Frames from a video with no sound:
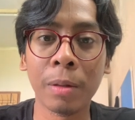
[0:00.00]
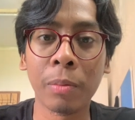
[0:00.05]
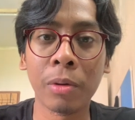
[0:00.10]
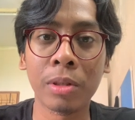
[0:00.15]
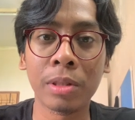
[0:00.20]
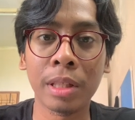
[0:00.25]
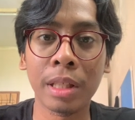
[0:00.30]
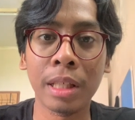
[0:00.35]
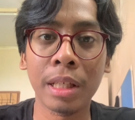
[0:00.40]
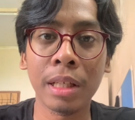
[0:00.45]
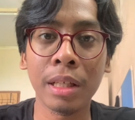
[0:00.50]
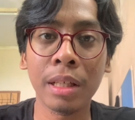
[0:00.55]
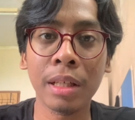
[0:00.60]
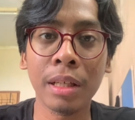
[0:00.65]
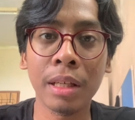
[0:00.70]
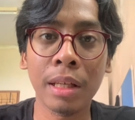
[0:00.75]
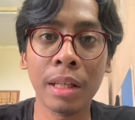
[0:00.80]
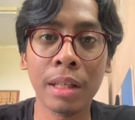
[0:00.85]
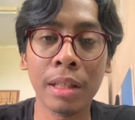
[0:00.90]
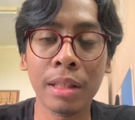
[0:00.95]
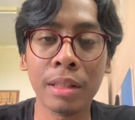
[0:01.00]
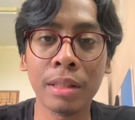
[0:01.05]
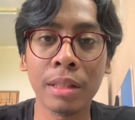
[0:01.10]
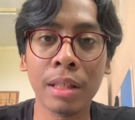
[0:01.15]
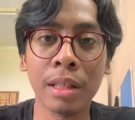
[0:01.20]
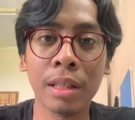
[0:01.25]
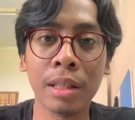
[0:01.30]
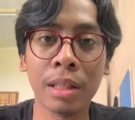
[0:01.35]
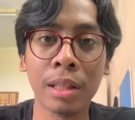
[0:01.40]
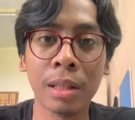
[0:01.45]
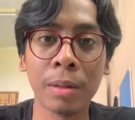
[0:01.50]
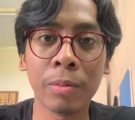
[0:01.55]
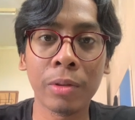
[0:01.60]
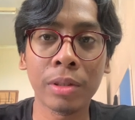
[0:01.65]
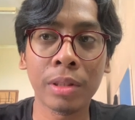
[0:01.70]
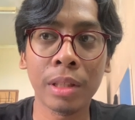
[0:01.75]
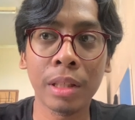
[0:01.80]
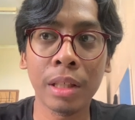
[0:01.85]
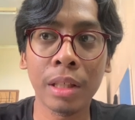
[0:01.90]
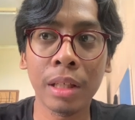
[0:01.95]
procedure, and these are the
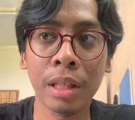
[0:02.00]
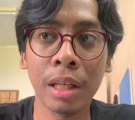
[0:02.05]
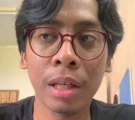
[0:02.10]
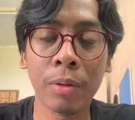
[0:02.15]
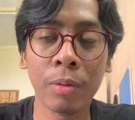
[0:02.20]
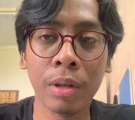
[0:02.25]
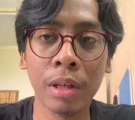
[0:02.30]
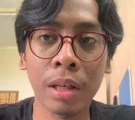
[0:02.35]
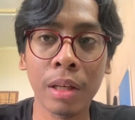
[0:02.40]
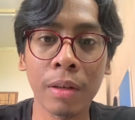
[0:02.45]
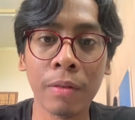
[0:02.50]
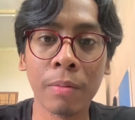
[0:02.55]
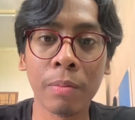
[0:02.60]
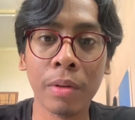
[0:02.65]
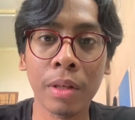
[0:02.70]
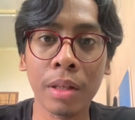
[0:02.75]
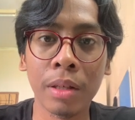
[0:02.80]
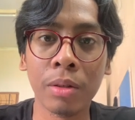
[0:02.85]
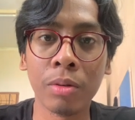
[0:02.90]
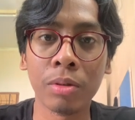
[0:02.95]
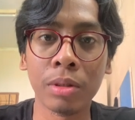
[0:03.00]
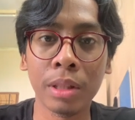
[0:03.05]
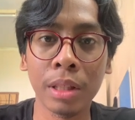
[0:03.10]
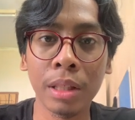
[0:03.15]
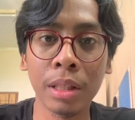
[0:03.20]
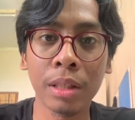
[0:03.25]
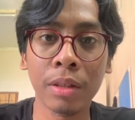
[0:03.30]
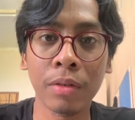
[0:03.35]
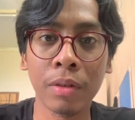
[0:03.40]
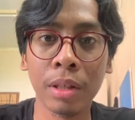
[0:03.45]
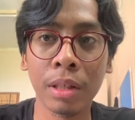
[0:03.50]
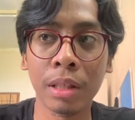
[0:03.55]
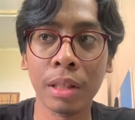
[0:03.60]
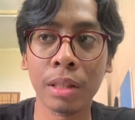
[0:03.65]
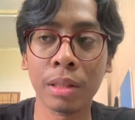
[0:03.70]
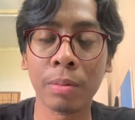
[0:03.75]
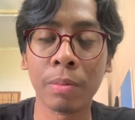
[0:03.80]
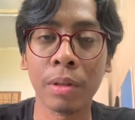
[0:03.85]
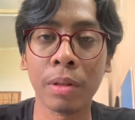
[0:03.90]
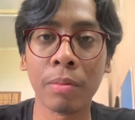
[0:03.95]
procedure that we have been using during the
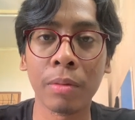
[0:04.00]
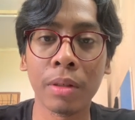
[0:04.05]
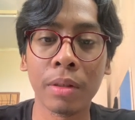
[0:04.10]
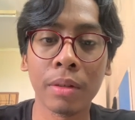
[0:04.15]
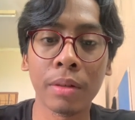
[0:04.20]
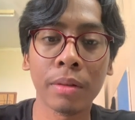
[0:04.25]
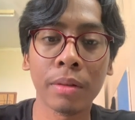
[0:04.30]
experiment.